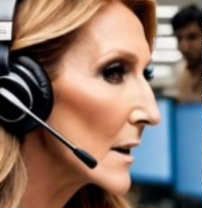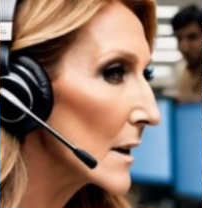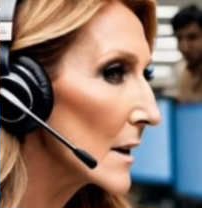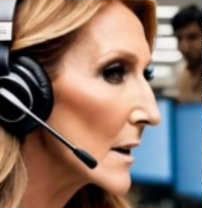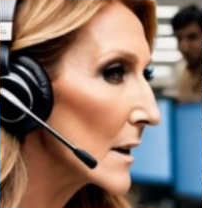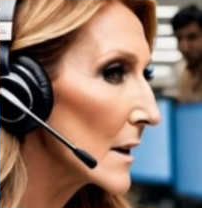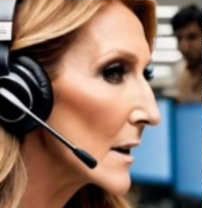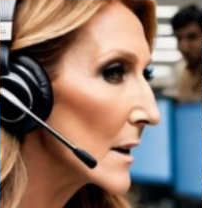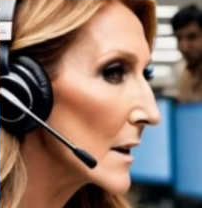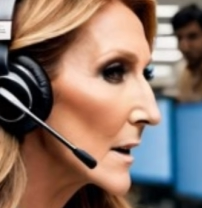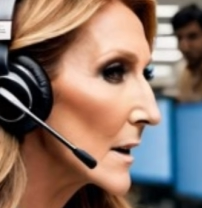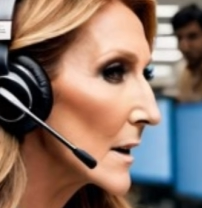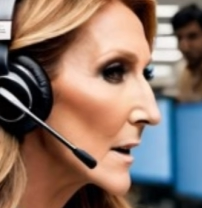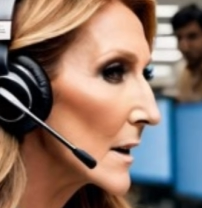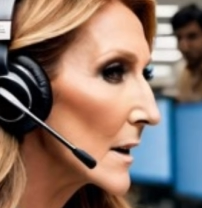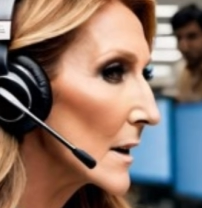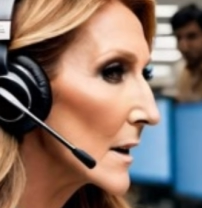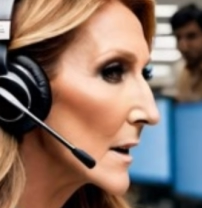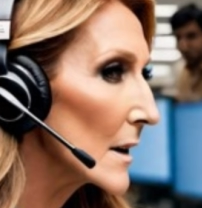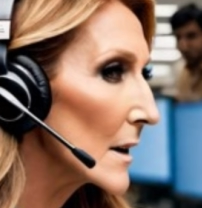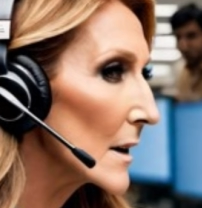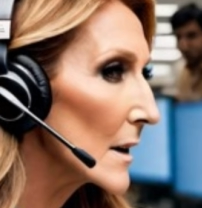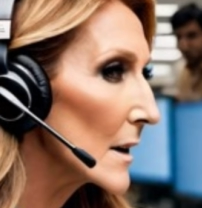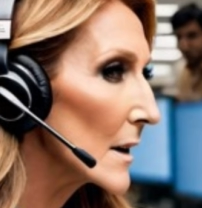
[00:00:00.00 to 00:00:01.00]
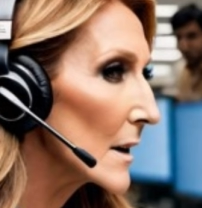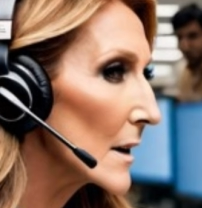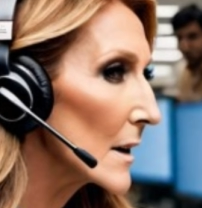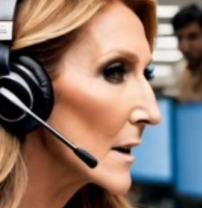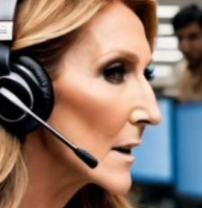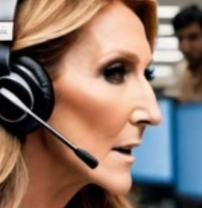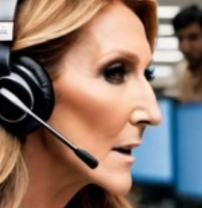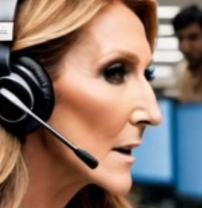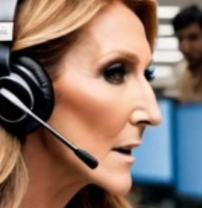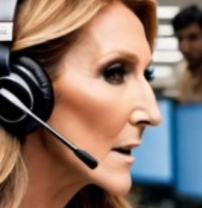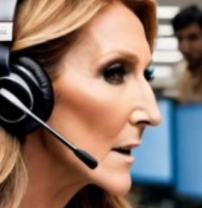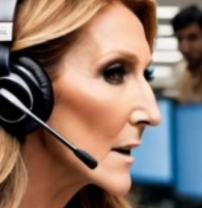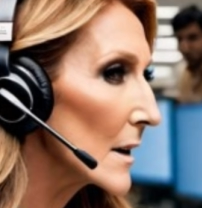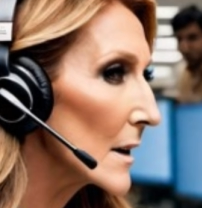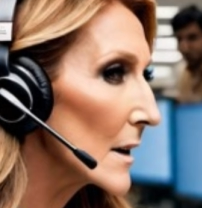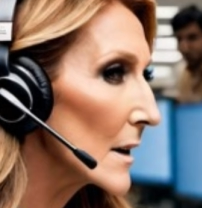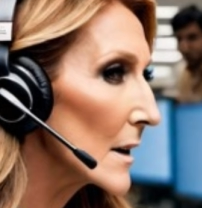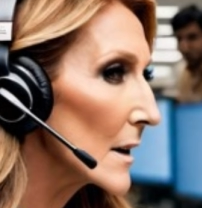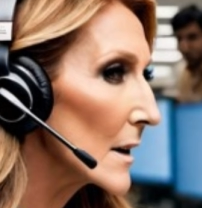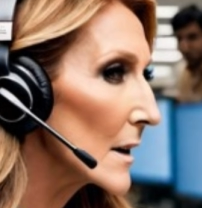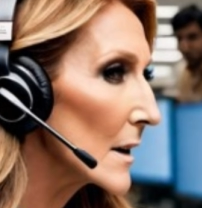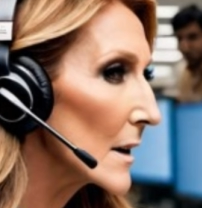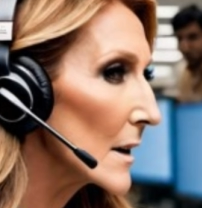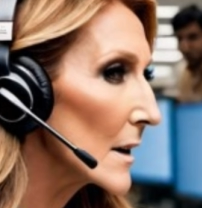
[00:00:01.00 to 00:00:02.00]

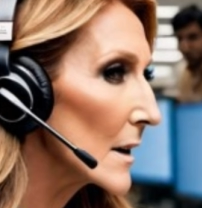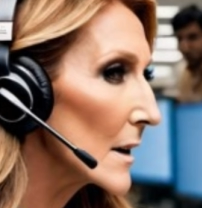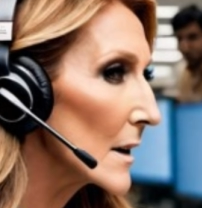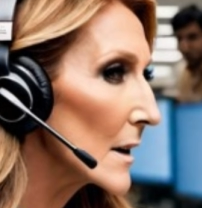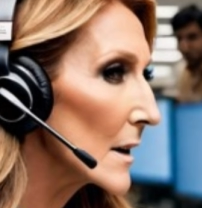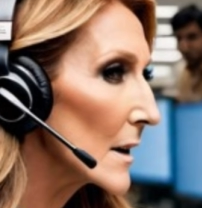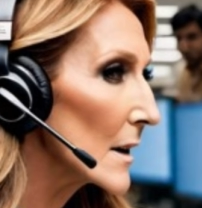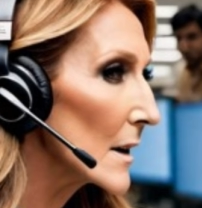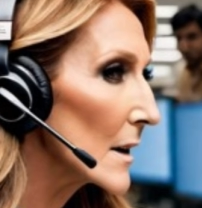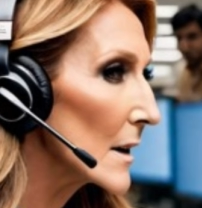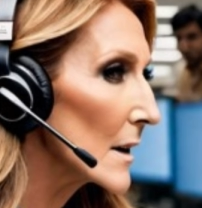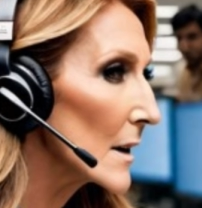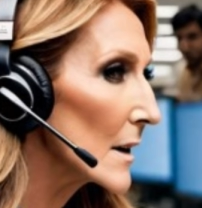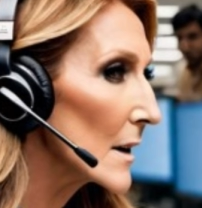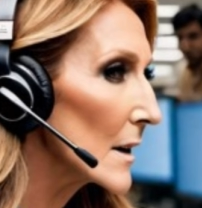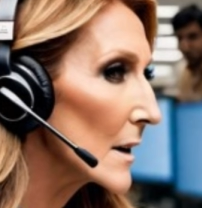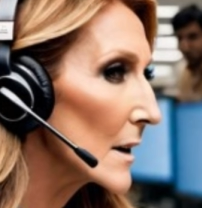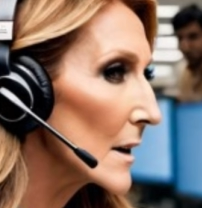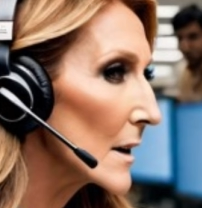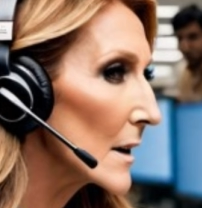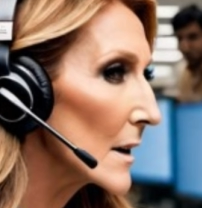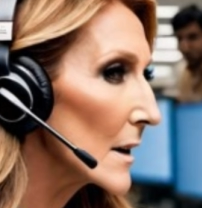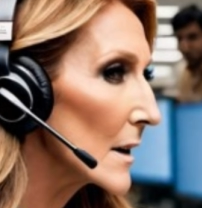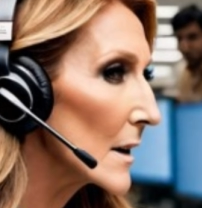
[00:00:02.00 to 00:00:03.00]
[no speech]